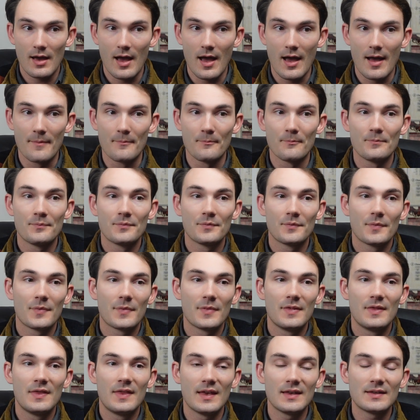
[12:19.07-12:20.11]
Um,
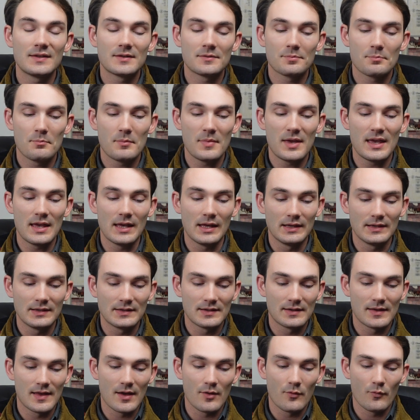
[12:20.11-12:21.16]
this
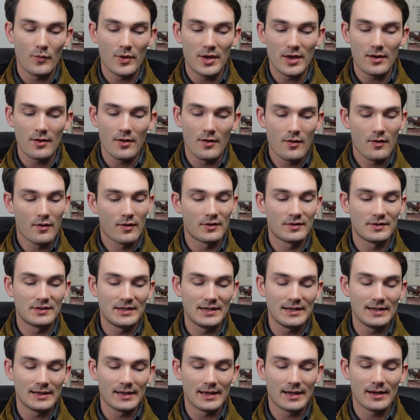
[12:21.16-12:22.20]
means that we are
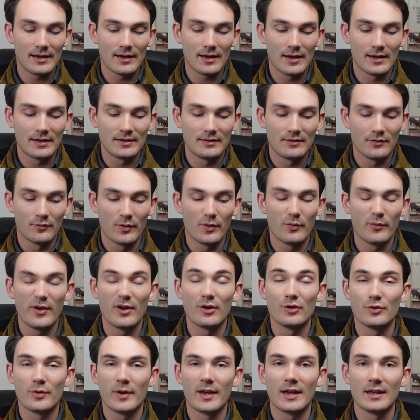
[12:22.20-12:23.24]
dealing, uh,
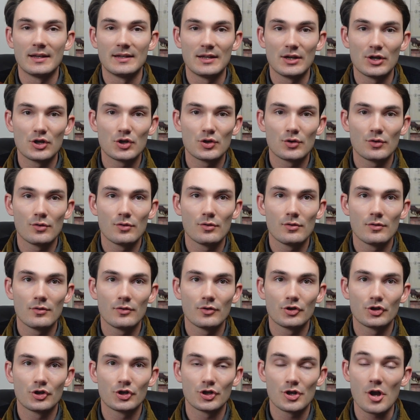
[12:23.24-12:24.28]
we are doing
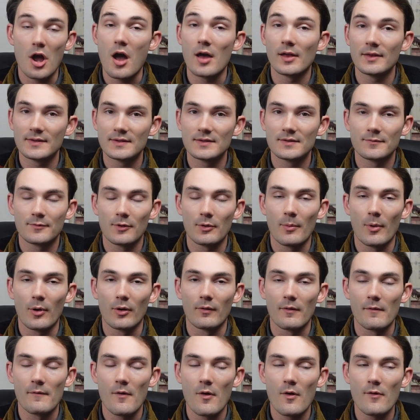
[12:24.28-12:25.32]
additional shots from
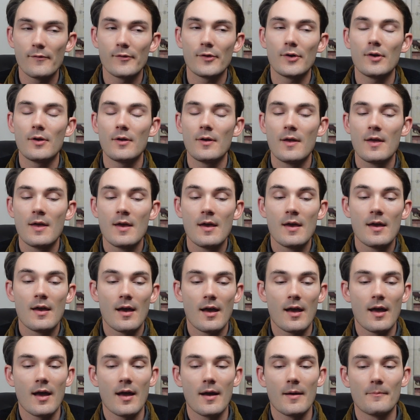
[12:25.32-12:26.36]
our revolver,
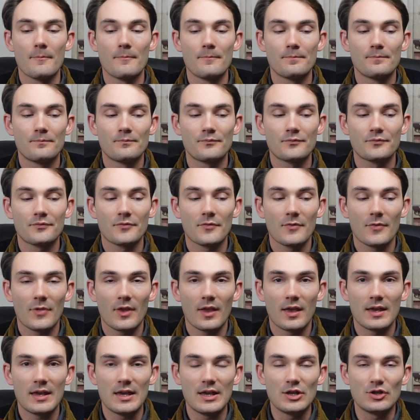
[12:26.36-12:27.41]
um,
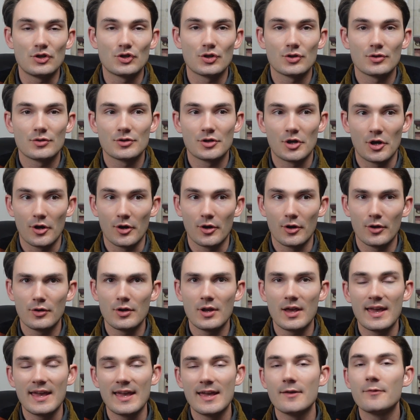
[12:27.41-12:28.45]
each
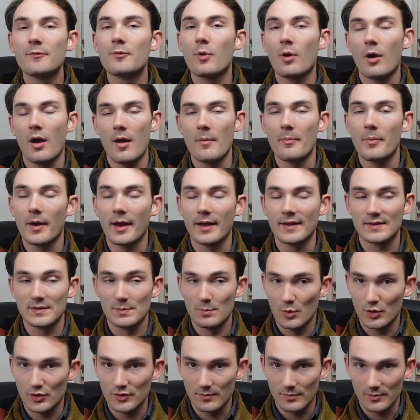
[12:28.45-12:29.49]
turn if we're up
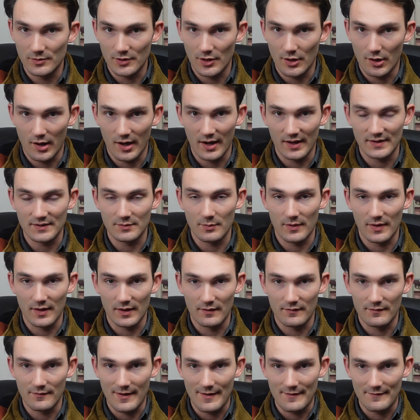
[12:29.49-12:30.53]
against multiple targets
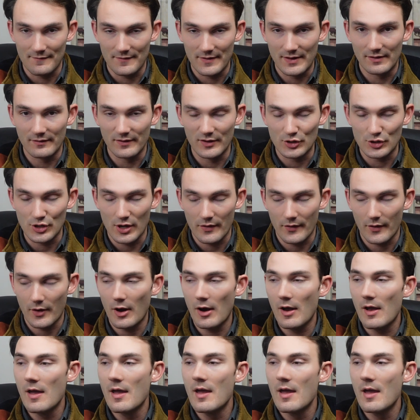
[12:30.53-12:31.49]
within five feet of each other.